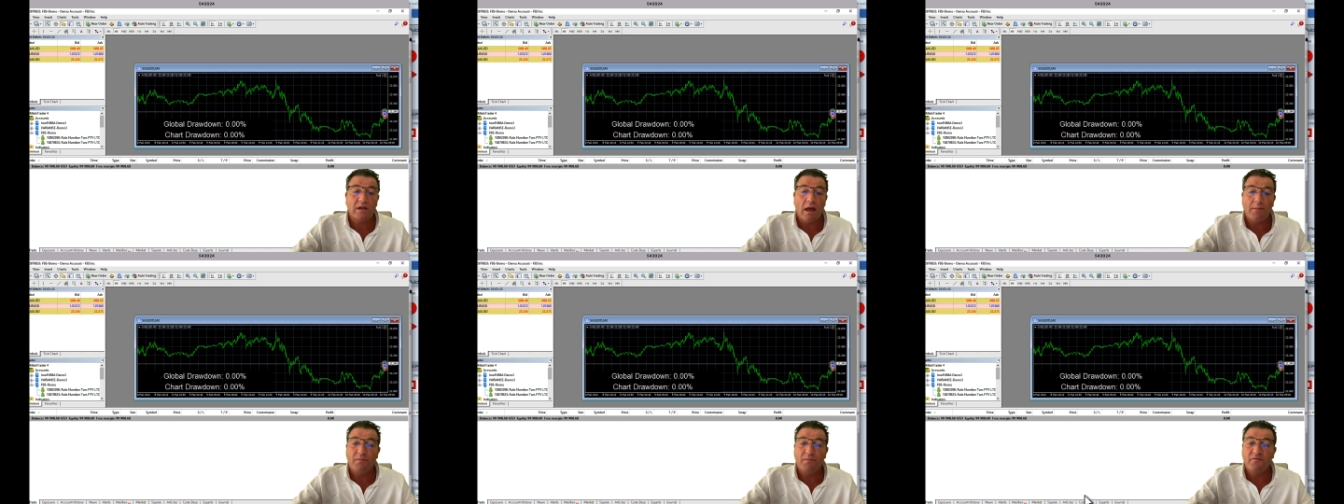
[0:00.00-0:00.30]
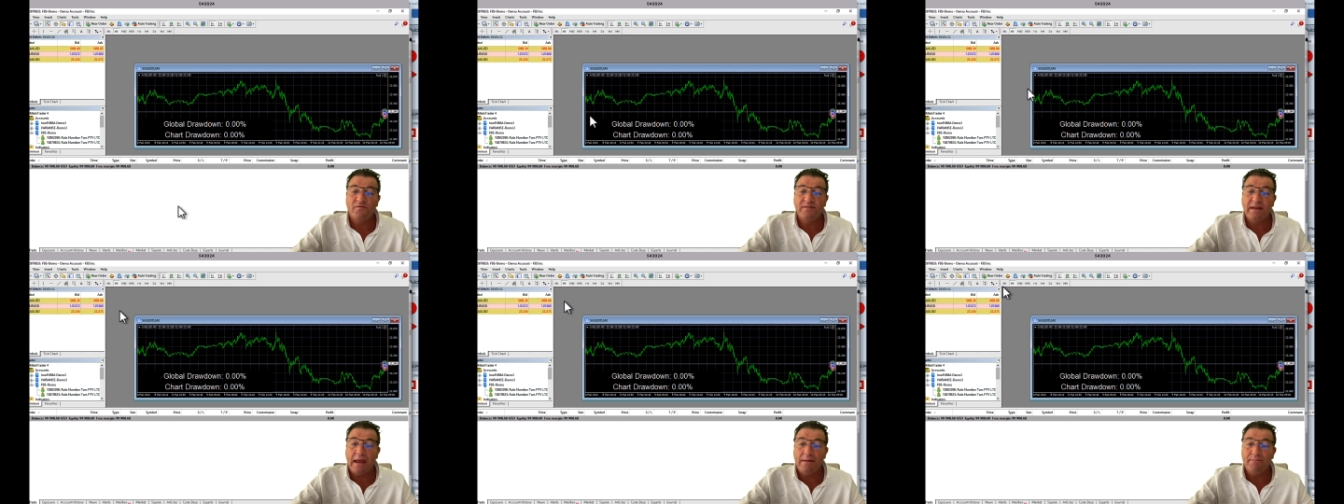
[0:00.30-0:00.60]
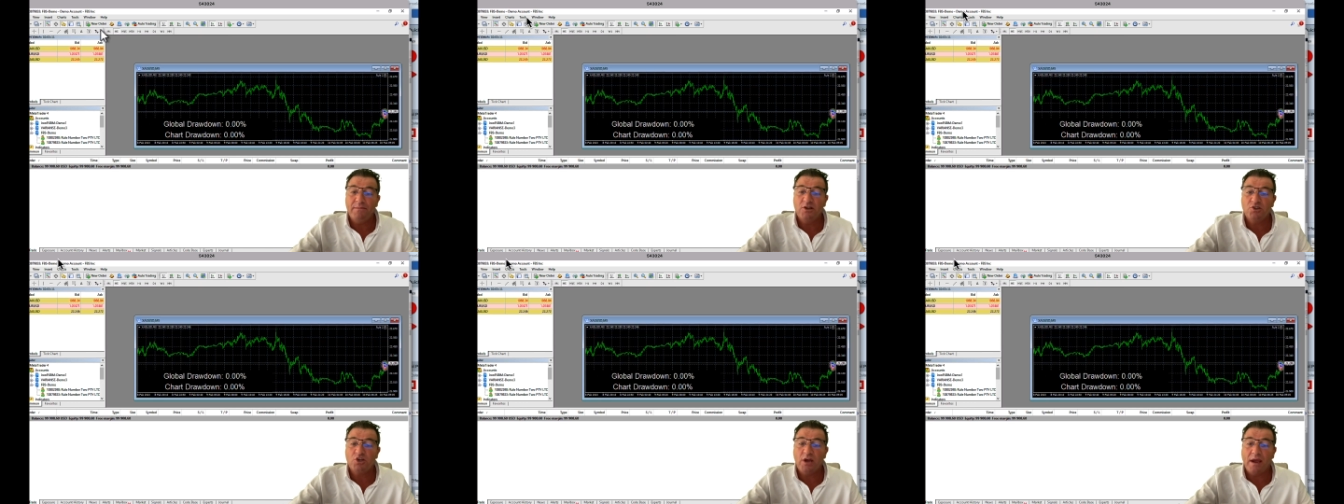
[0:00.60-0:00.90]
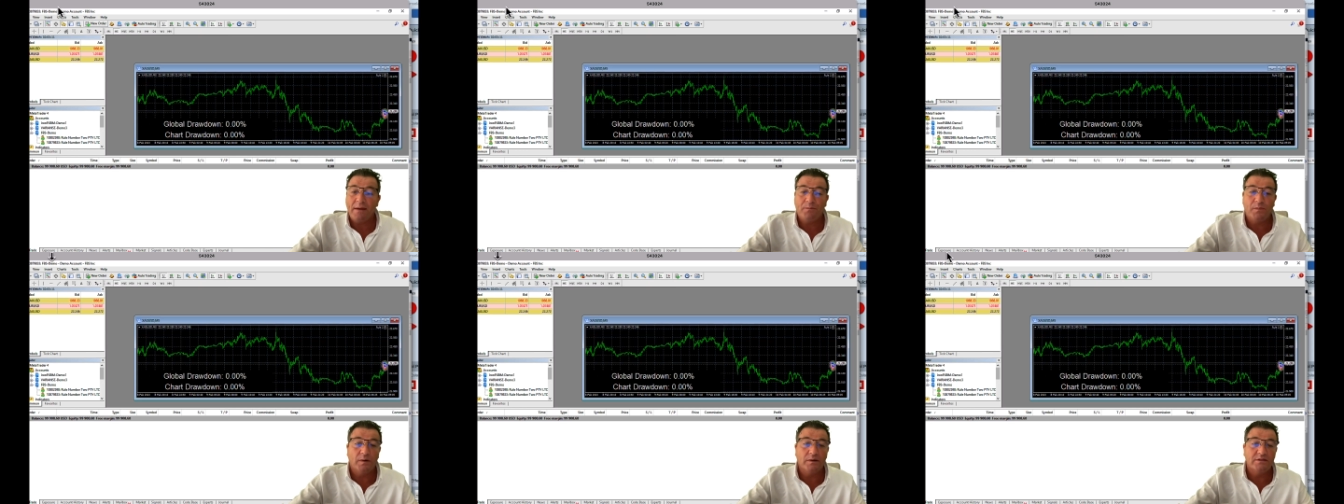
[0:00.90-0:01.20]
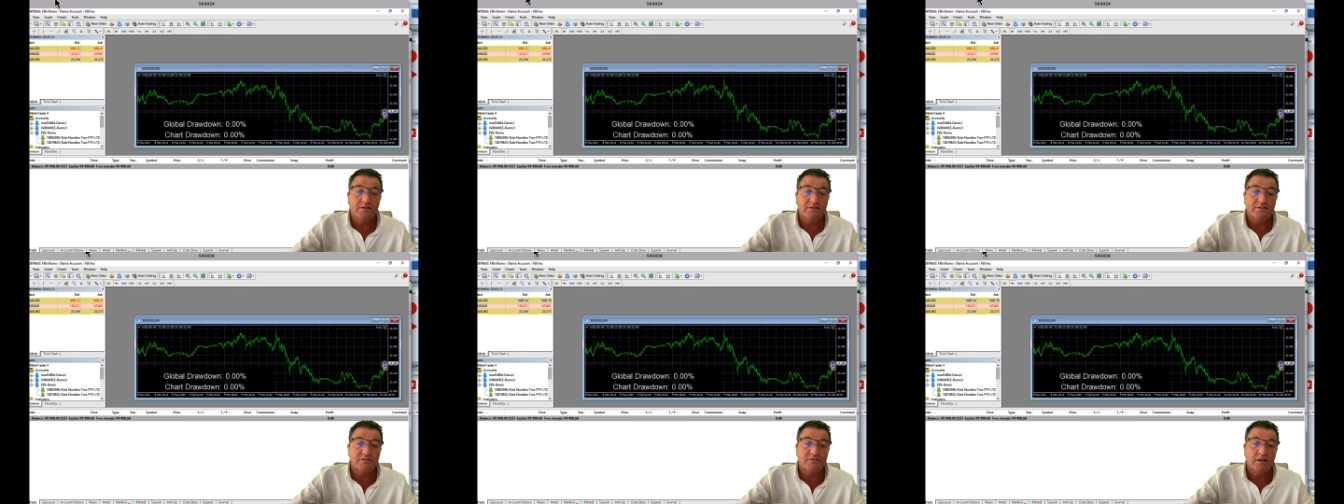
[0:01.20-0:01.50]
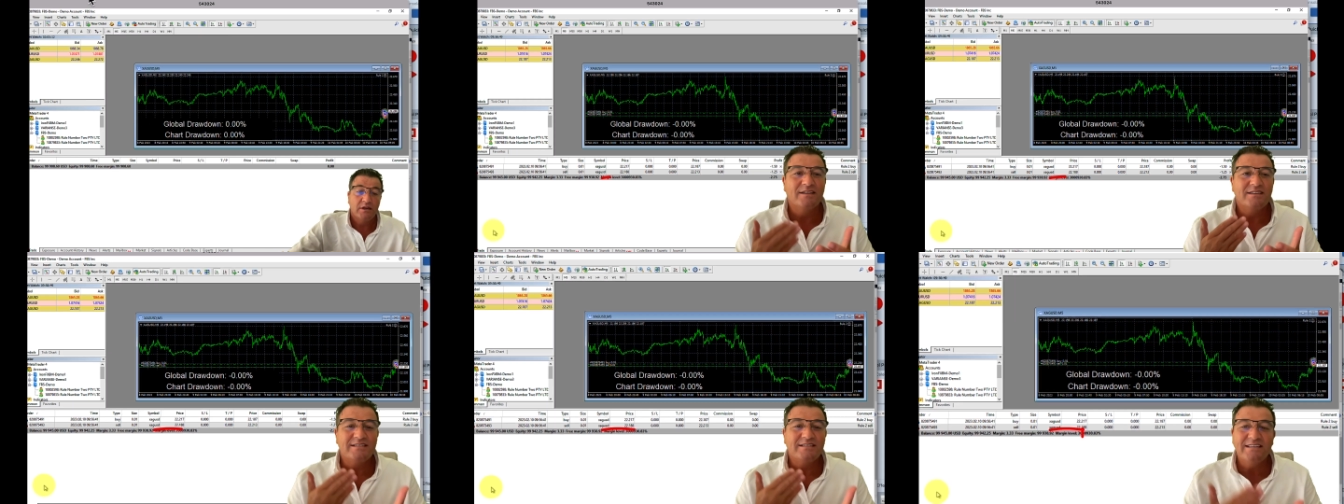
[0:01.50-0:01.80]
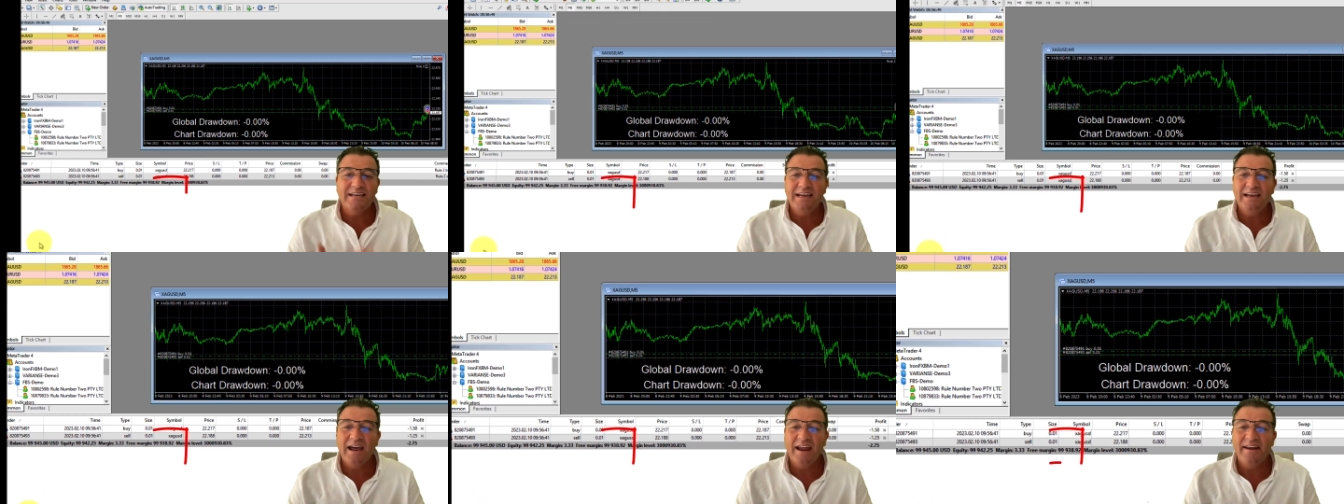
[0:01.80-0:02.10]
type of damage happens. You can
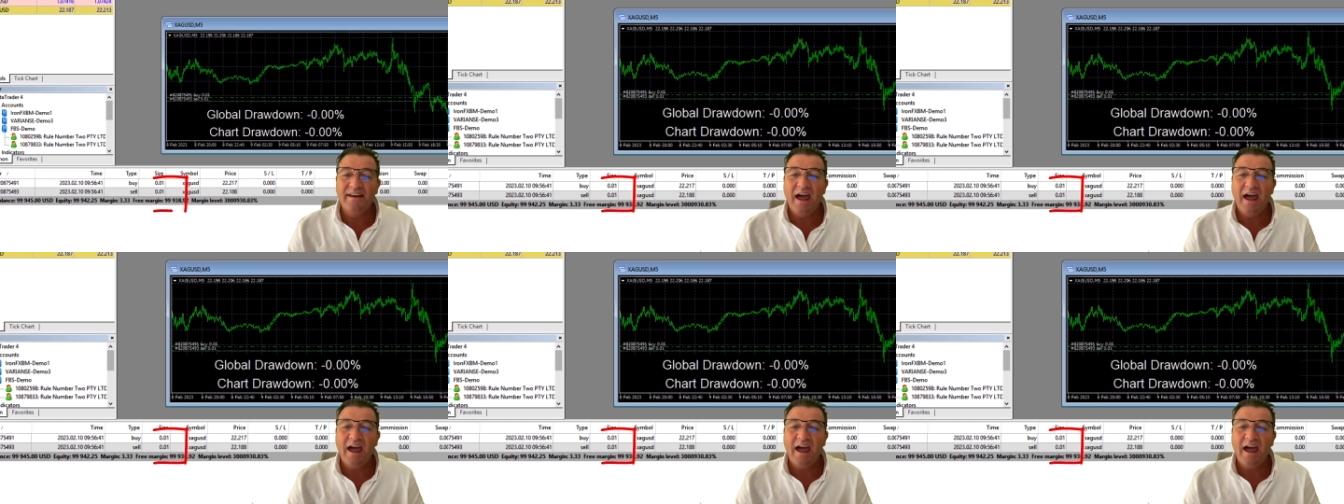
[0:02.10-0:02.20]
see here